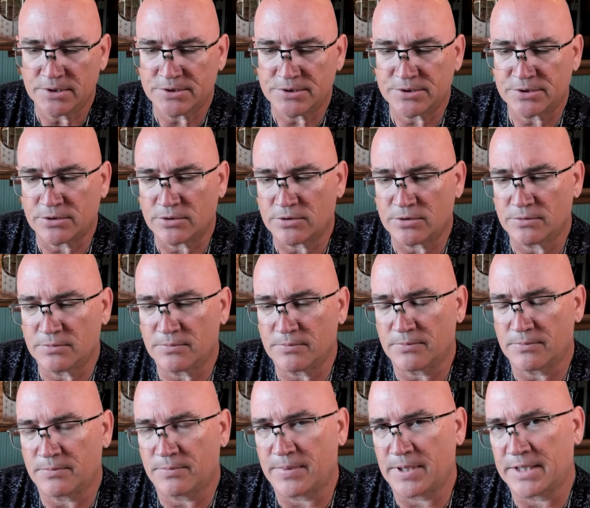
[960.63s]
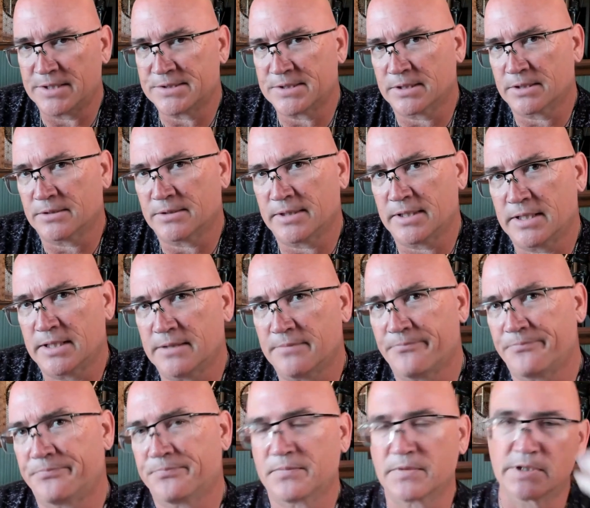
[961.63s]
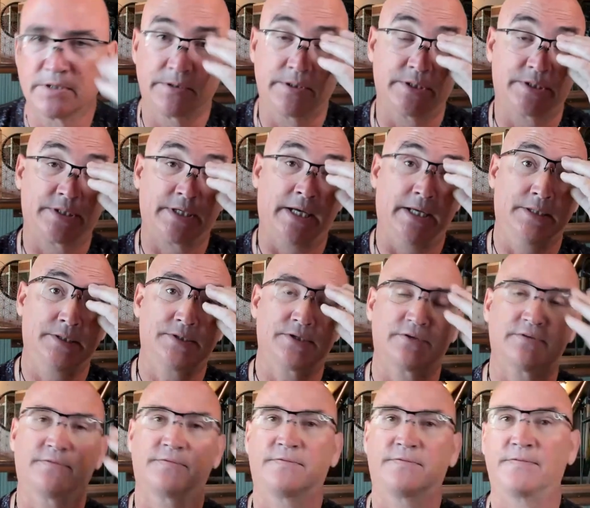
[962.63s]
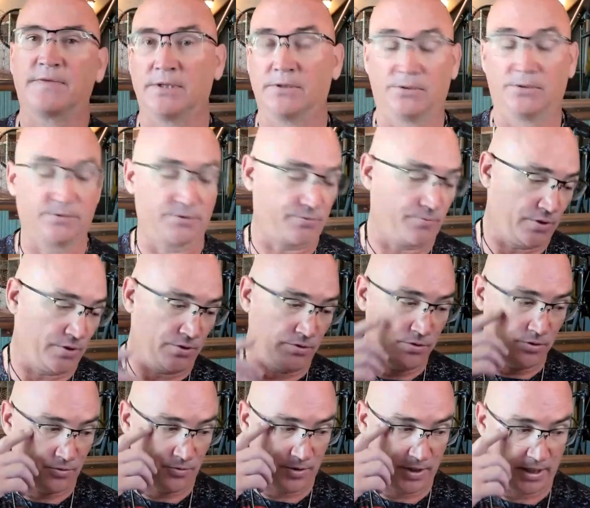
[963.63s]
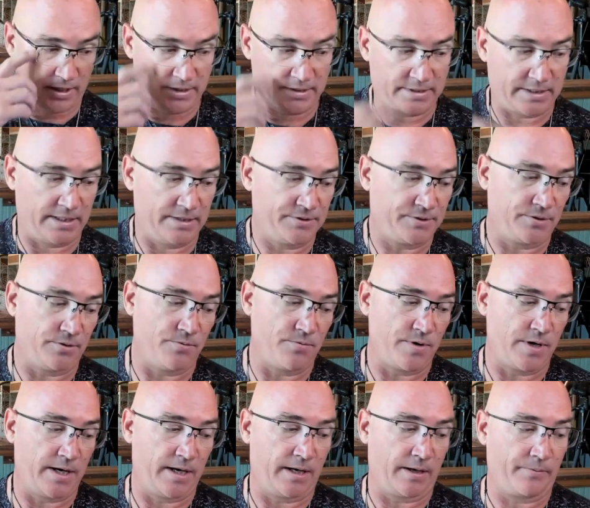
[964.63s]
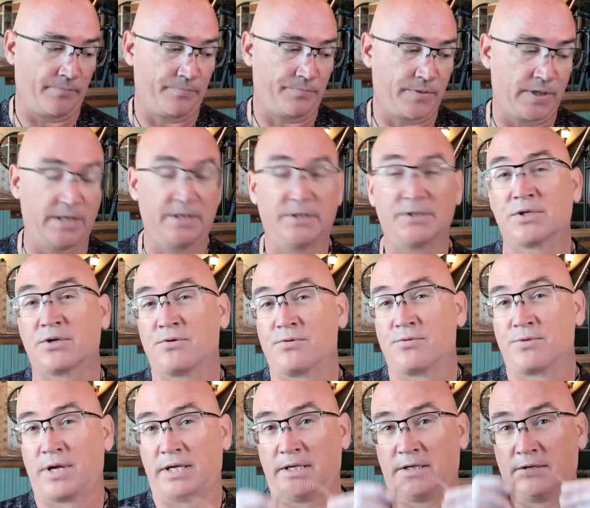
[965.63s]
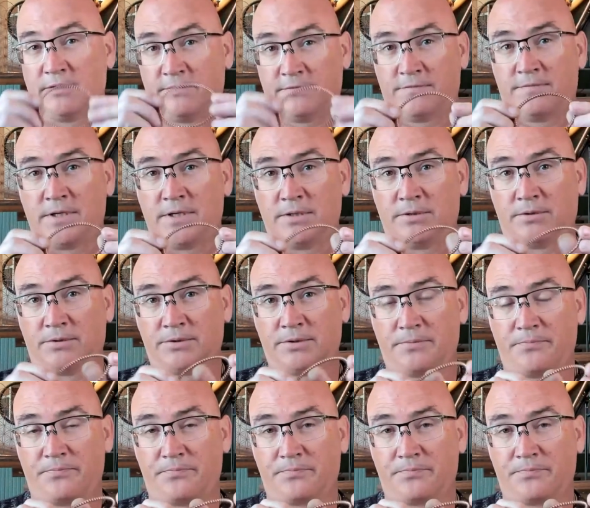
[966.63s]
So basically, the tensor fields, when you create a tensor ring, it is creating a field.